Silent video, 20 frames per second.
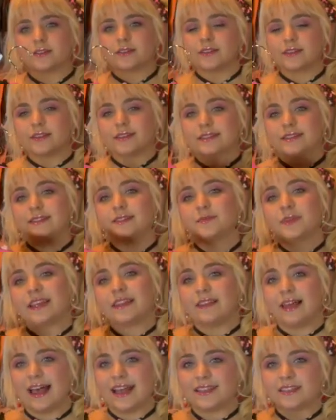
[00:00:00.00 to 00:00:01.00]
This is my
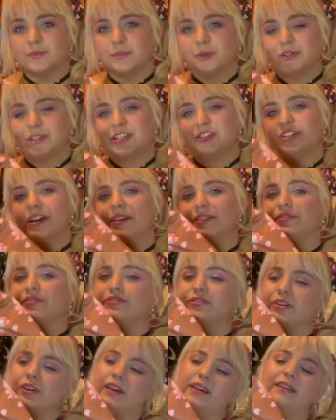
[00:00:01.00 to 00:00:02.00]
last Milky Chan the
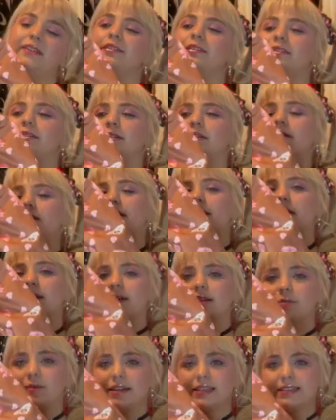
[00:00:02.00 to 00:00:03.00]
Fawn
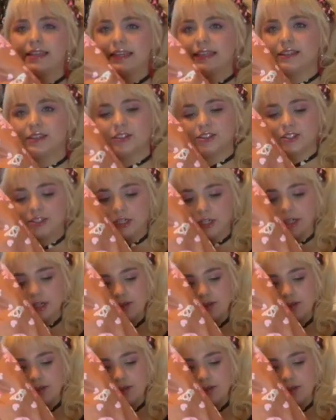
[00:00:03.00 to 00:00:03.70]
and my second skirt